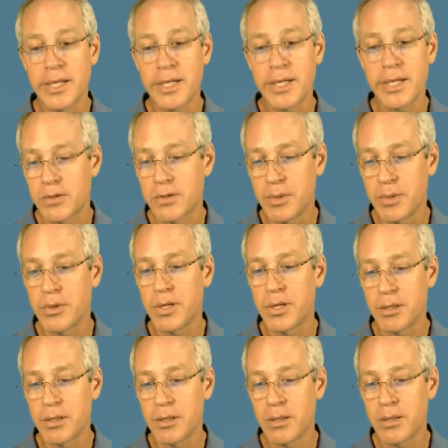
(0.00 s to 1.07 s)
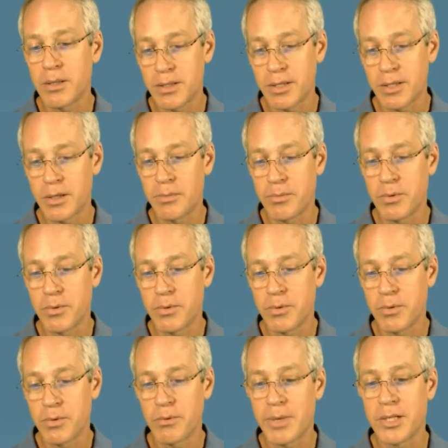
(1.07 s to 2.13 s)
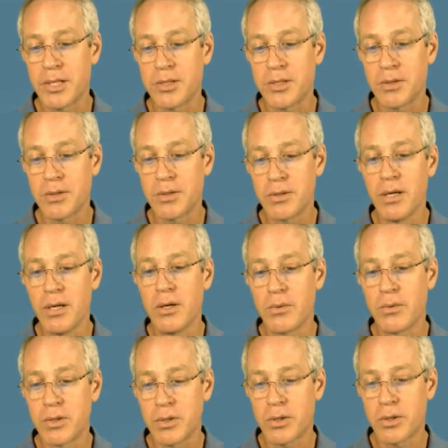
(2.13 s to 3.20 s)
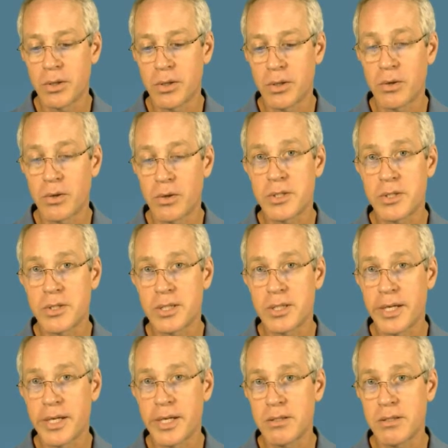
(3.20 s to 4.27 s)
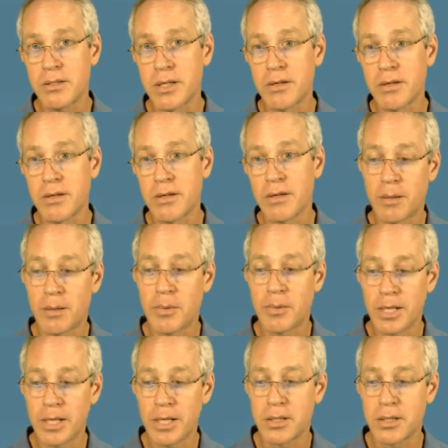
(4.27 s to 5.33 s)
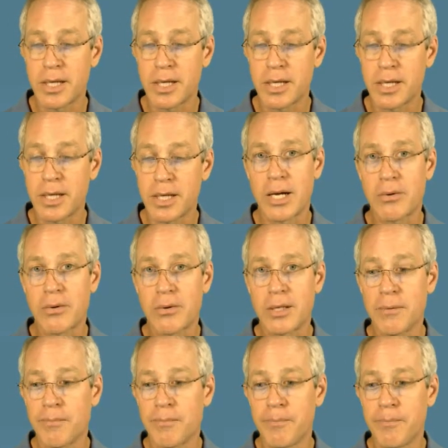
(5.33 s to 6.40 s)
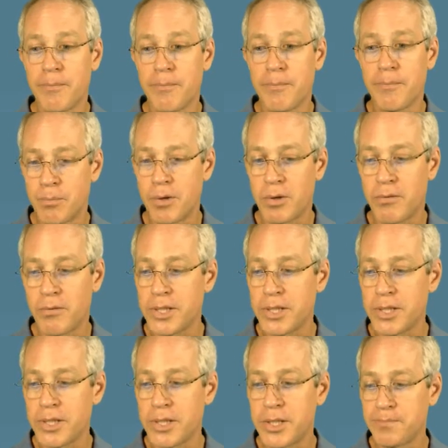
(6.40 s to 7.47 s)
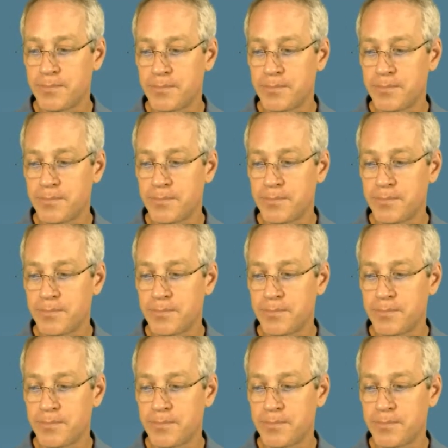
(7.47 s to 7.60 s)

so it's a bit redundant, but it does help you to remind you that when you're coding the cholecystitis, if there's a complication like that gangrene or perforation,